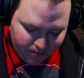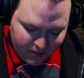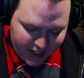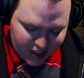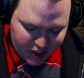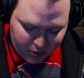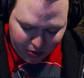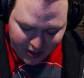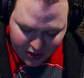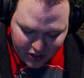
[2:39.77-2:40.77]
It
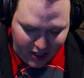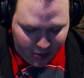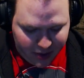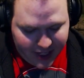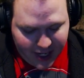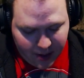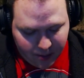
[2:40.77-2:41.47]
springs at you again.